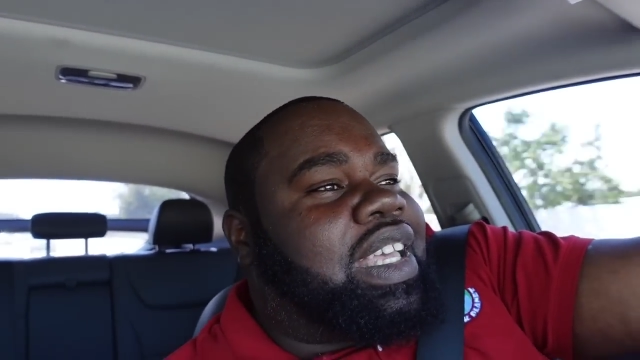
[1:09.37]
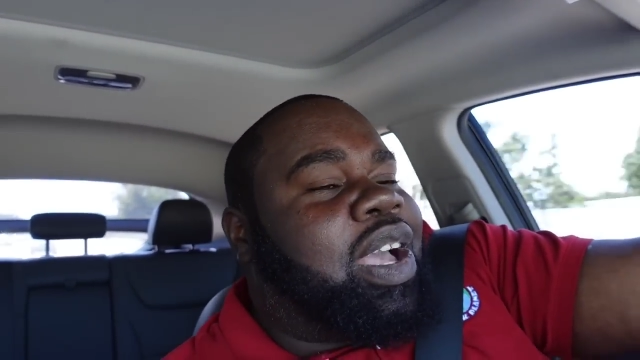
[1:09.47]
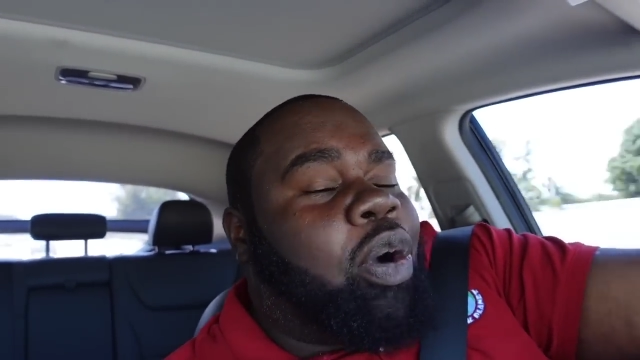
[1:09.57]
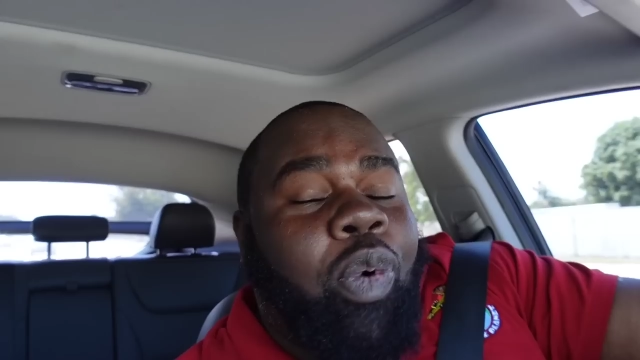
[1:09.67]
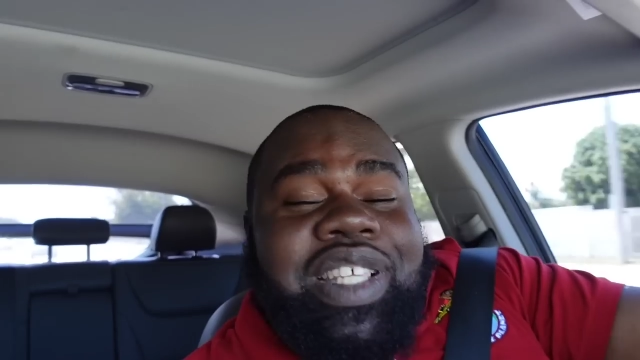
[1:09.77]
Eh?
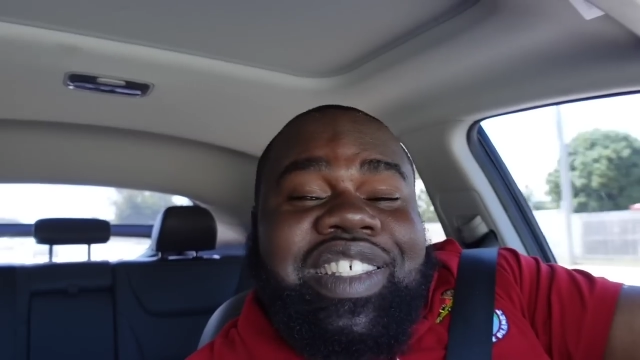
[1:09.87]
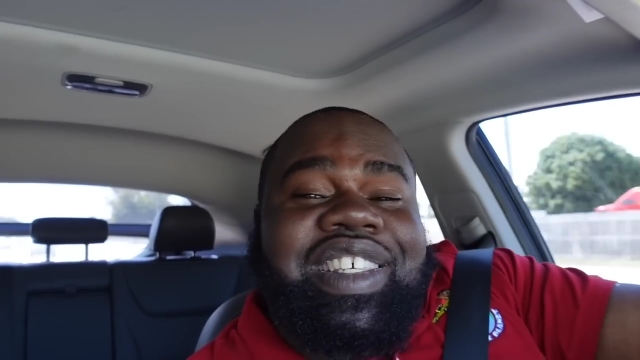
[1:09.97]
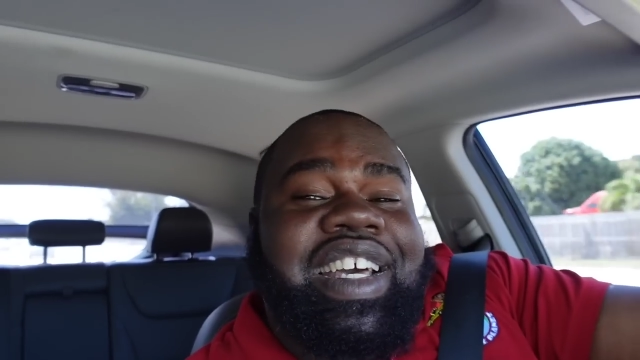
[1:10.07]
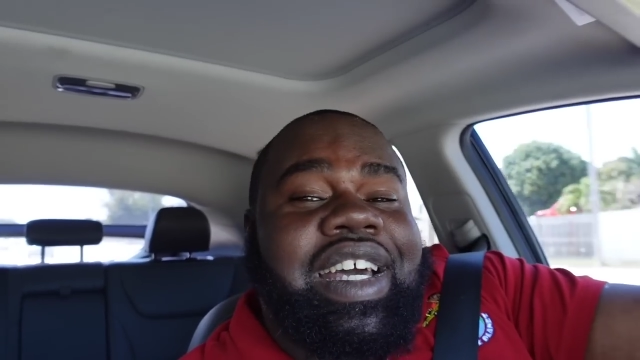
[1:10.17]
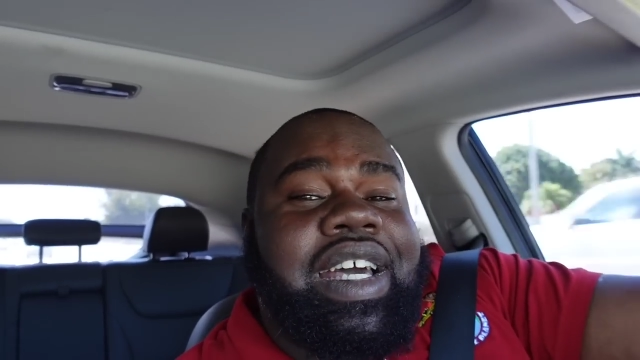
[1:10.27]
What's
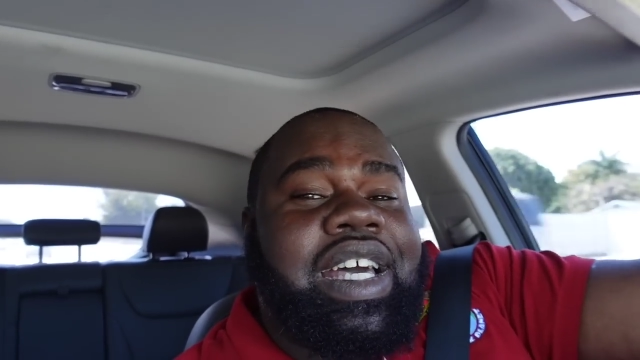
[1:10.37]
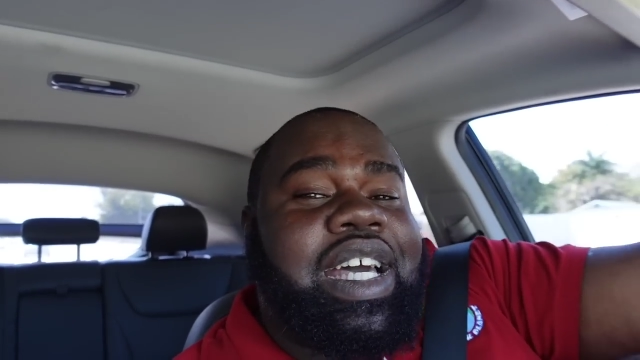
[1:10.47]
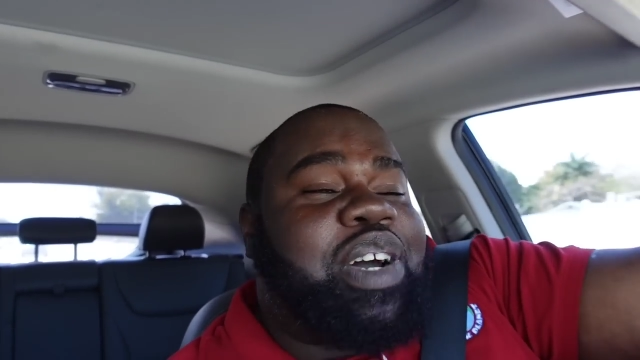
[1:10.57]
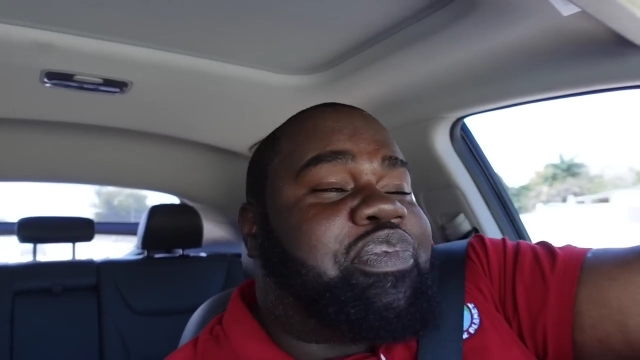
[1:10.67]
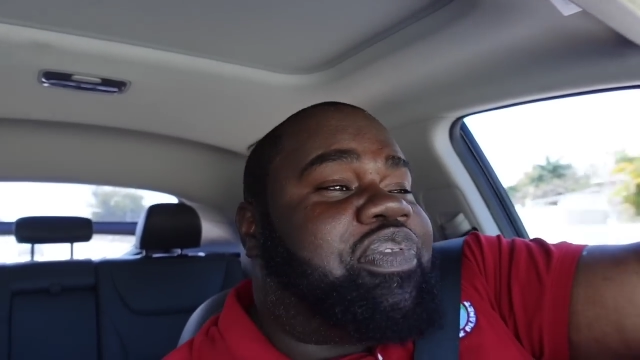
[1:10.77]

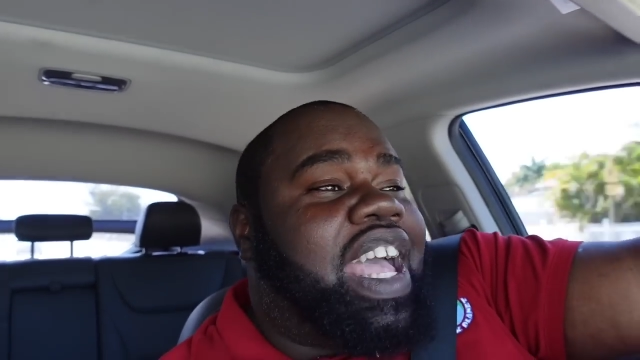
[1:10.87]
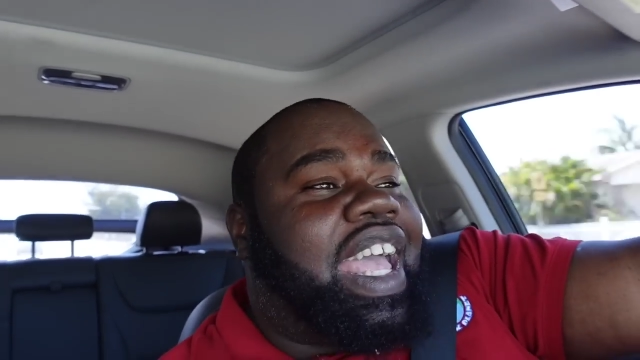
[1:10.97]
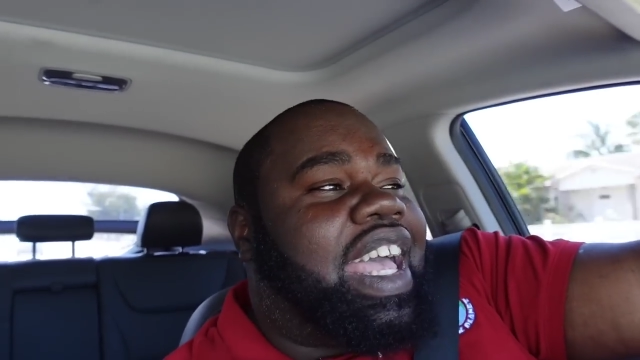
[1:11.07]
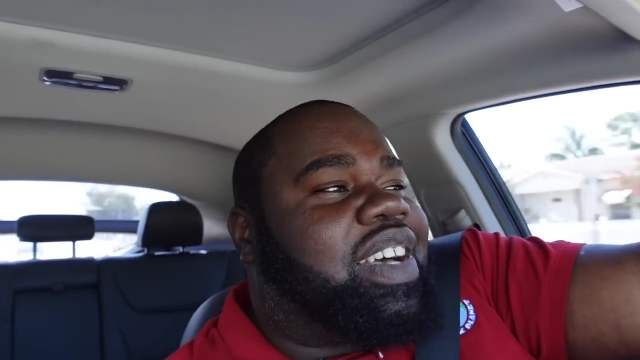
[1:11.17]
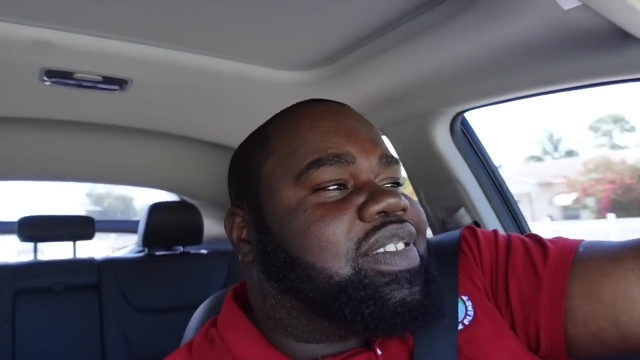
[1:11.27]
good,
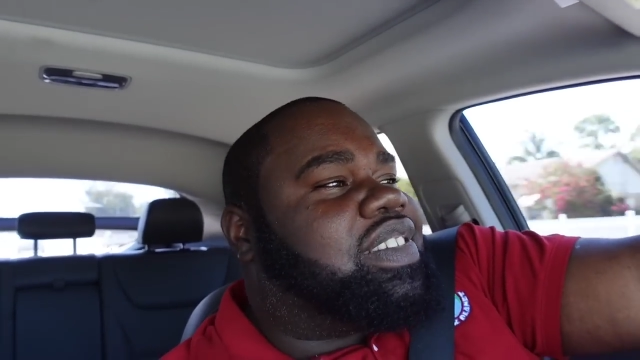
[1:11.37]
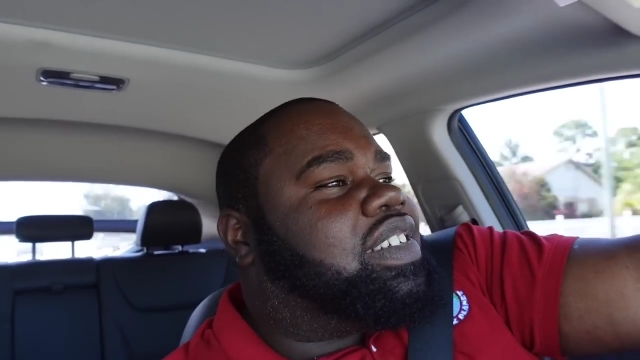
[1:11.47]
fam?